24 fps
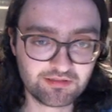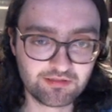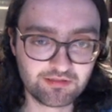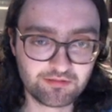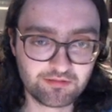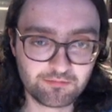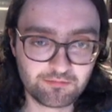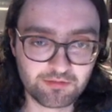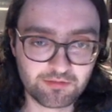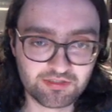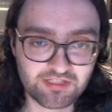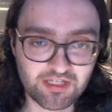
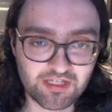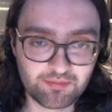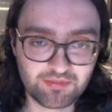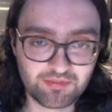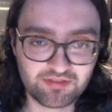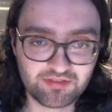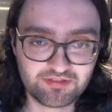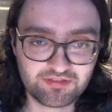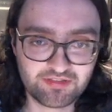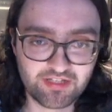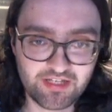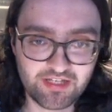What
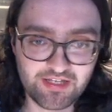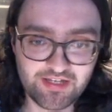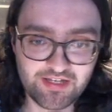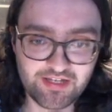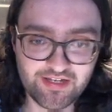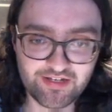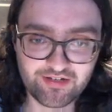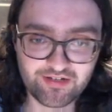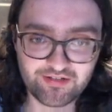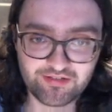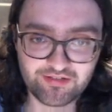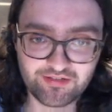happens
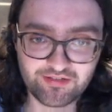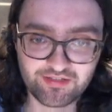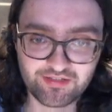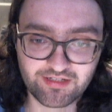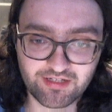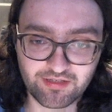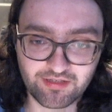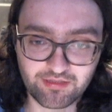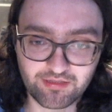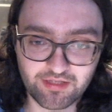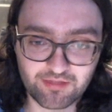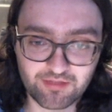here?
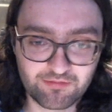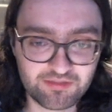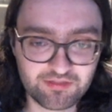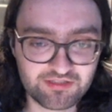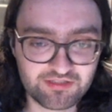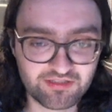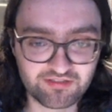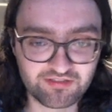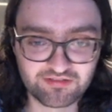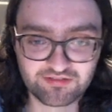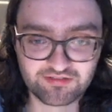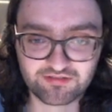I think we
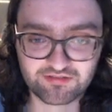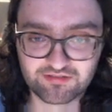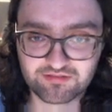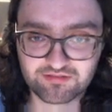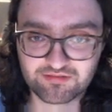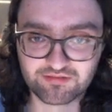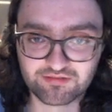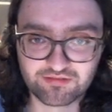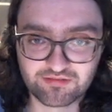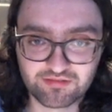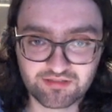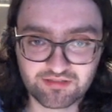just
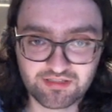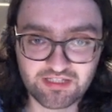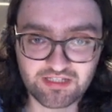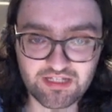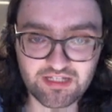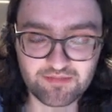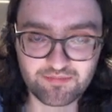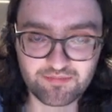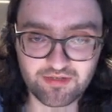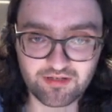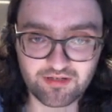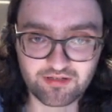
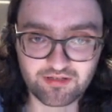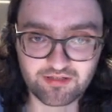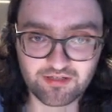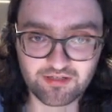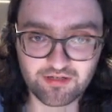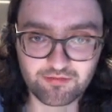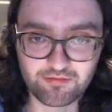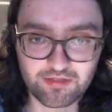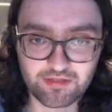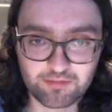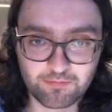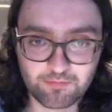keep
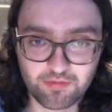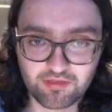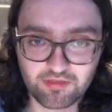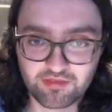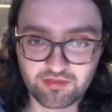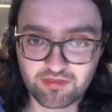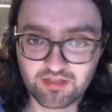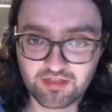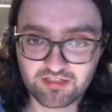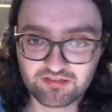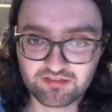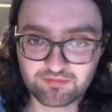going with
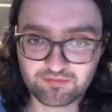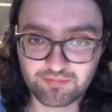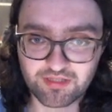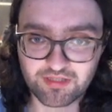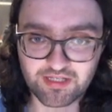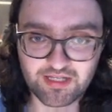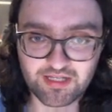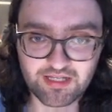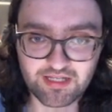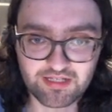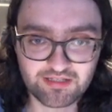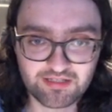this
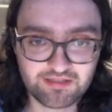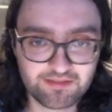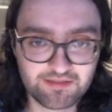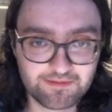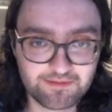plan